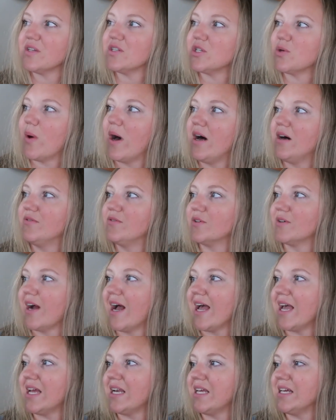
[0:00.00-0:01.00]
twelve
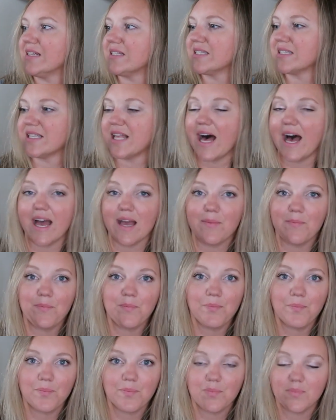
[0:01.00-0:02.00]
variety
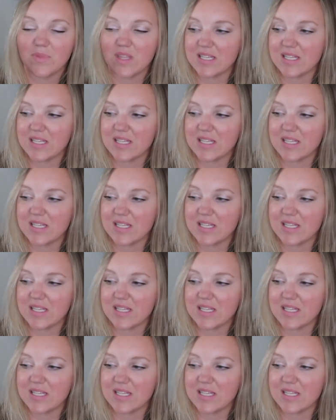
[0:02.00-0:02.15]
slime,